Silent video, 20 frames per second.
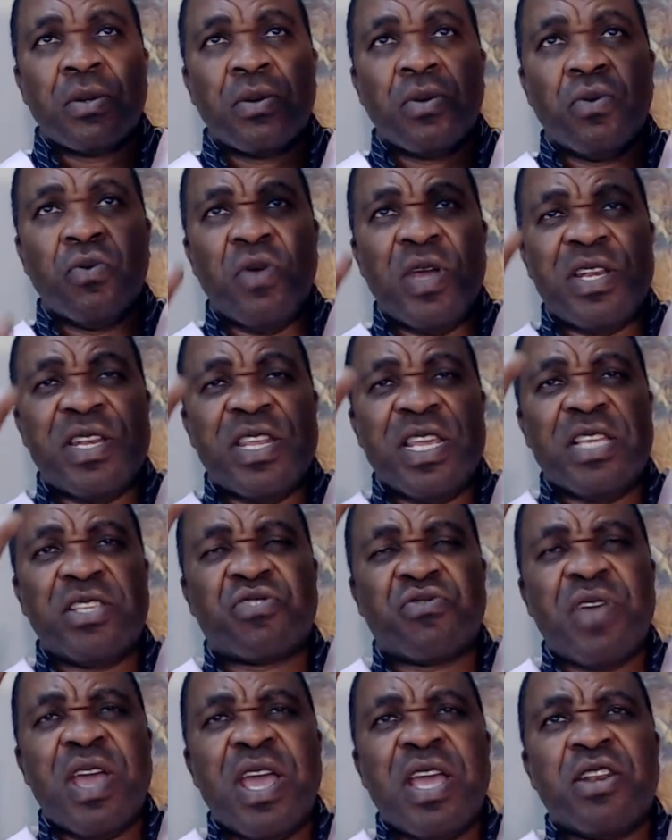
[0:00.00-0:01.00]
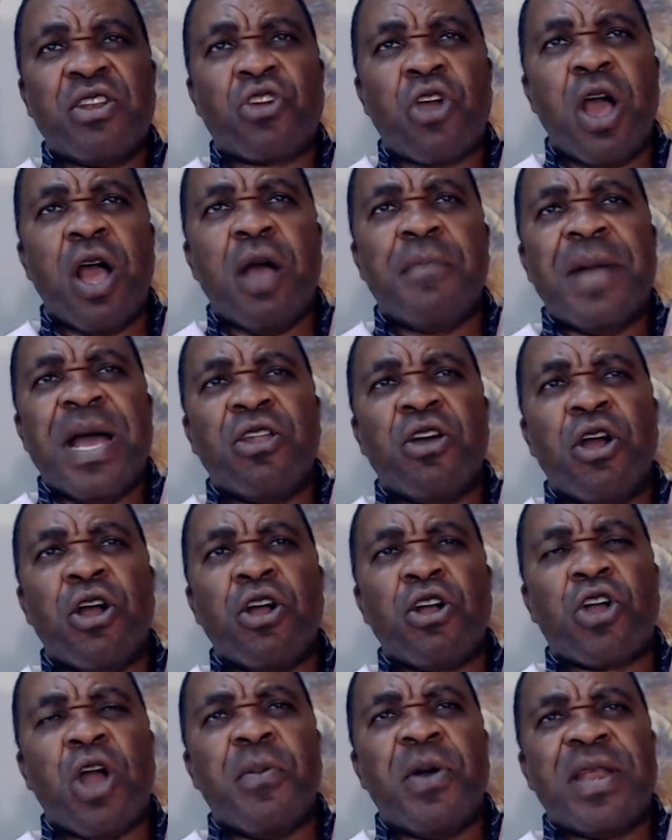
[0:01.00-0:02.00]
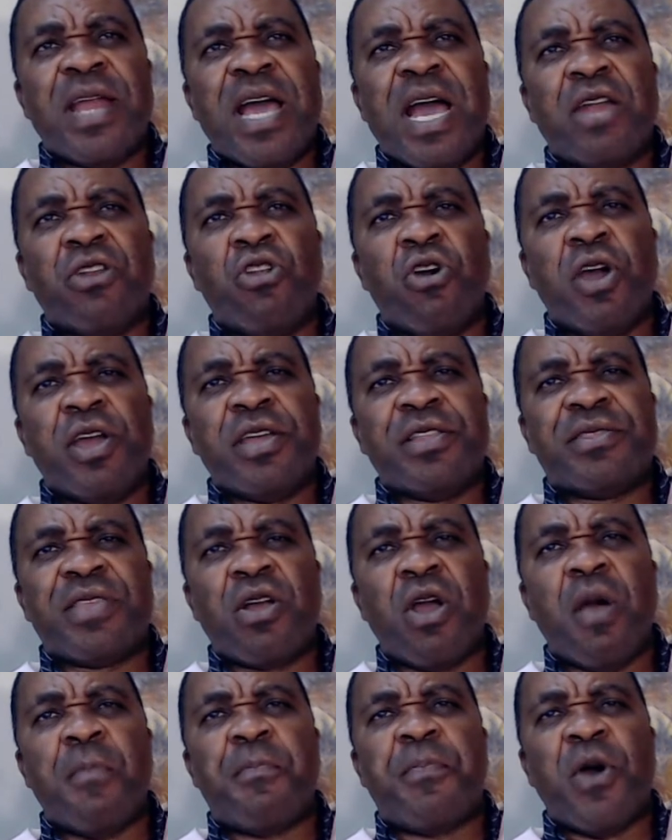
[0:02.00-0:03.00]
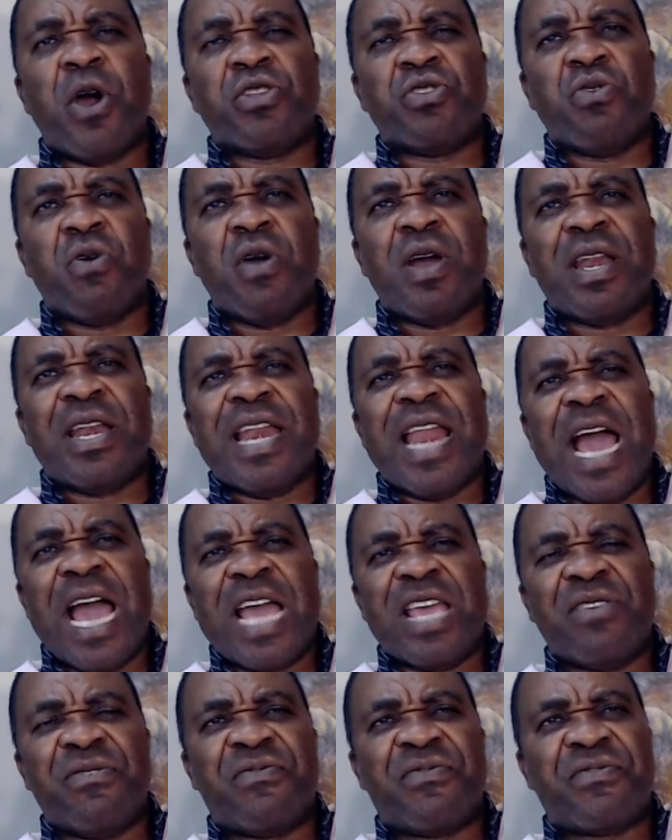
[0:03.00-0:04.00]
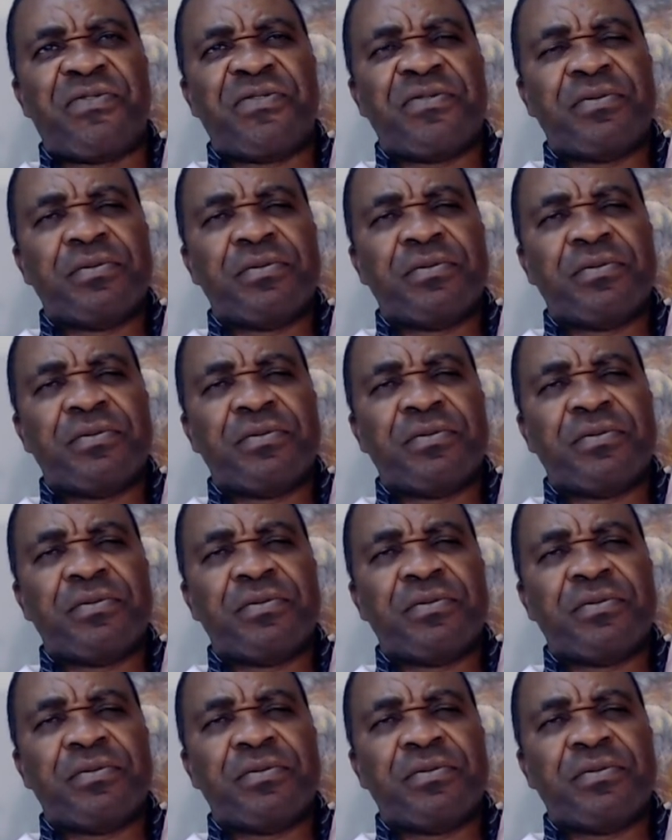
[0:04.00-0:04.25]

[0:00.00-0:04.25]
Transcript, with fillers: With this rain, come and uncommon anointing upon your life